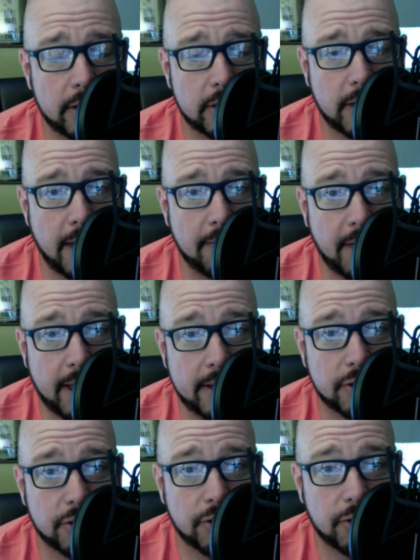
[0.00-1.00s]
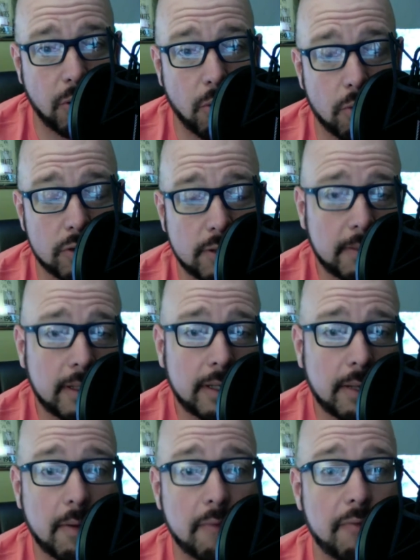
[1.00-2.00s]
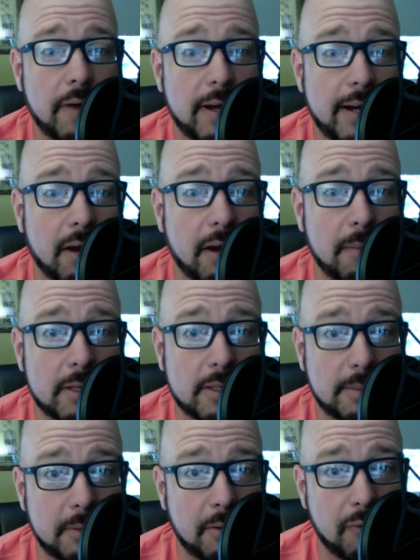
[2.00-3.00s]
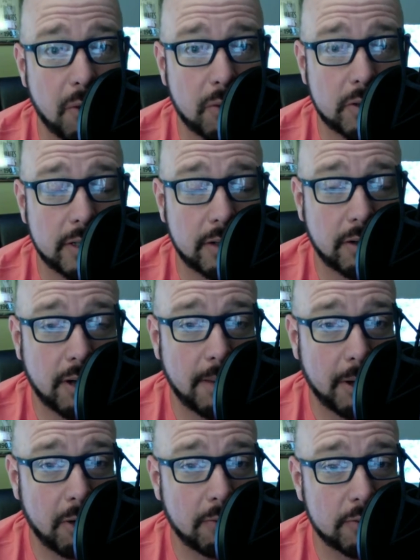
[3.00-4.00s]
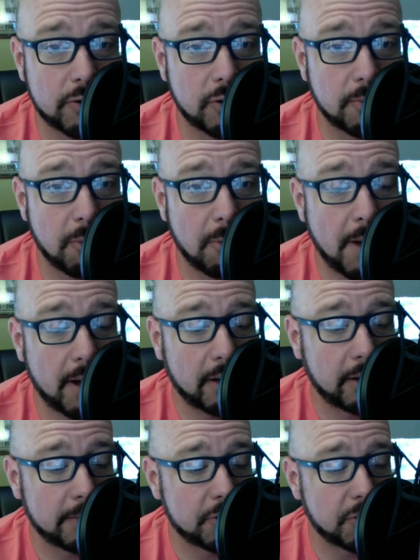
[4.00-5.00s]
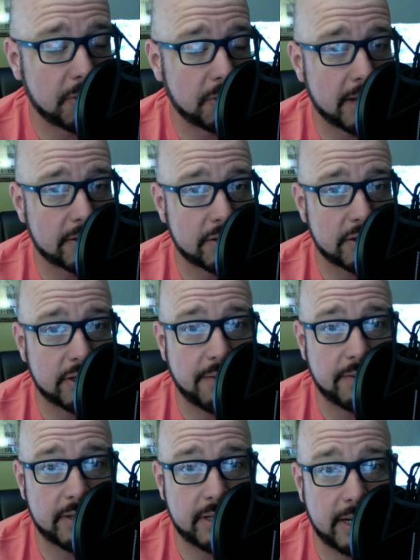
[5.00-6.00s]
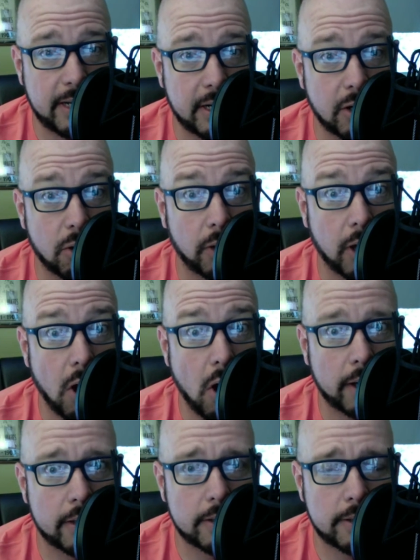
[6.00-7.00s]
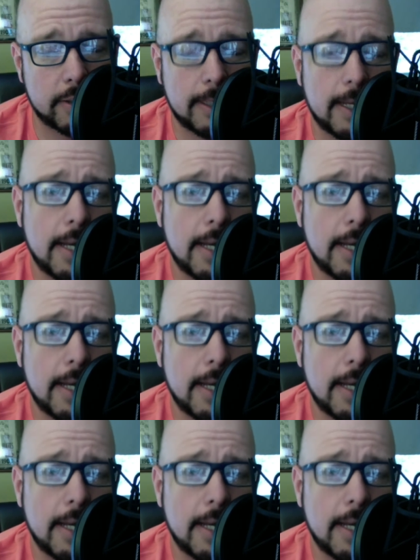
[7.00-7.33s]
to have answered, or something that they want to find out about some of the folks that are coming over to the Bropocalypse 2017 in early August.